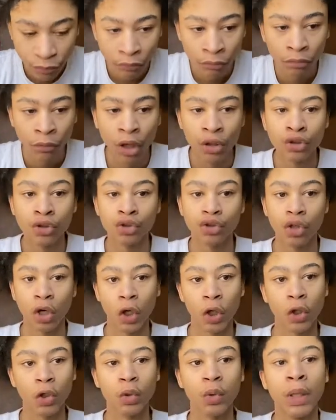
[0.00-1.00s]

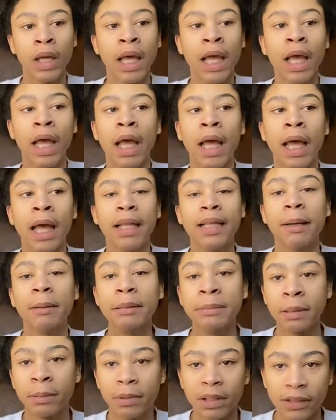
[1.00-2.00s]
So that was
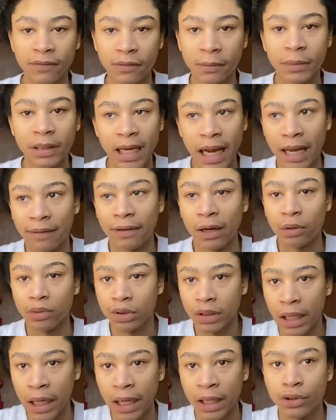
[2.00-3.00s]
my money for me to have
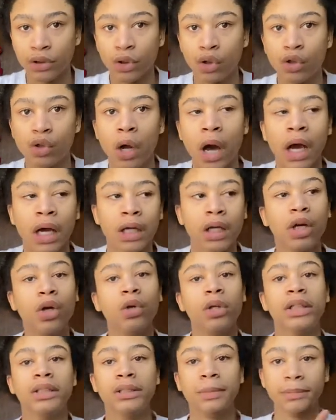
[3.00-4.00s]
outside, so, you know, I could go
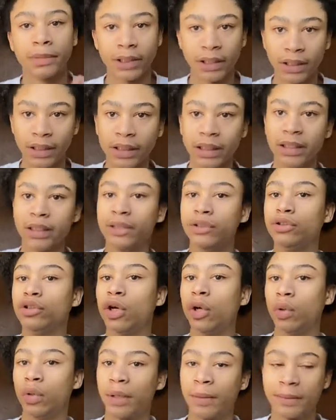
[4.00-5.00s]
get something to eat, you know,
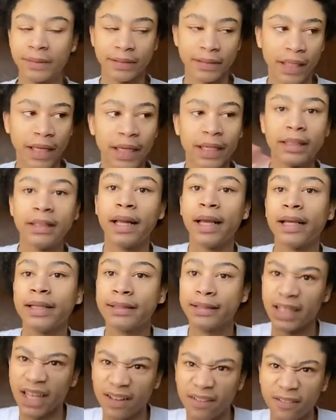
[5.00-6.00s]
get what I'm saying, like,
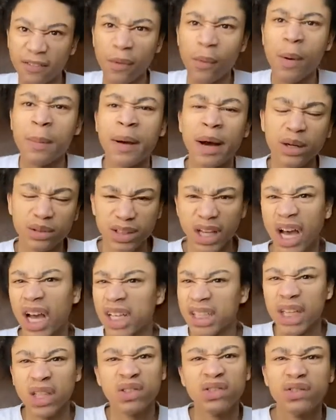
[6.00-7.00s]
save for when I'm outside, because
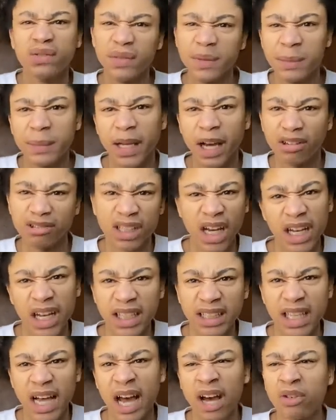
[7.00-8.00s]
I don't really be outside, like,
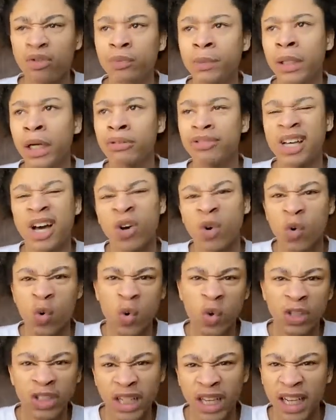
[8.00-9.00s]
I don't be outside all
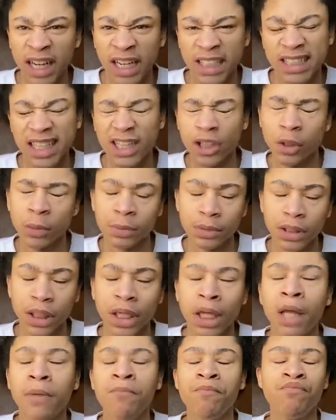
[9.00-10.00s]
day like that, you know what
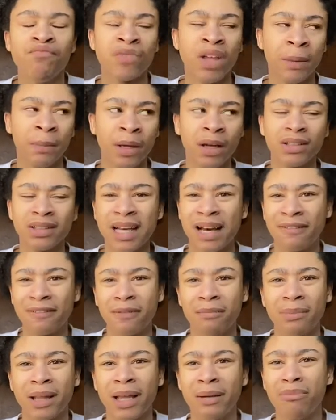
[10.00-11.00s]
I'm saying? I'll be outside from,
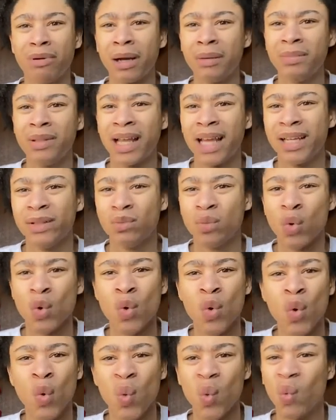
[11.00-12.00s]
like, probably, like,
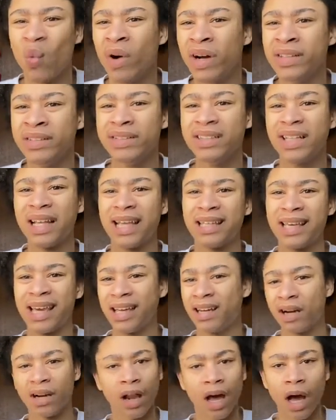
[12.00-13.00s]
1 to, like, 8
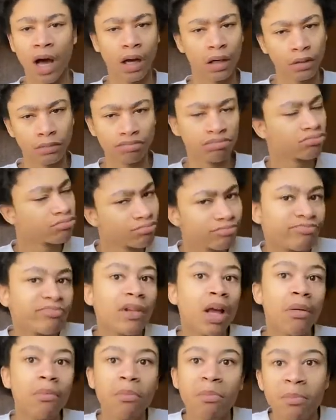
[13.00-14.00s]
o'clock,
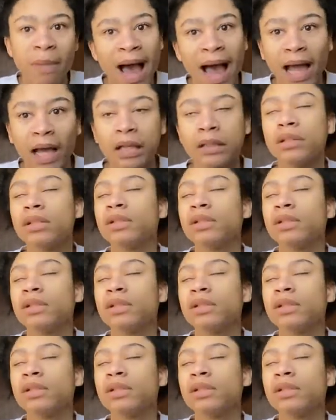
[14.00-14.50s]
max.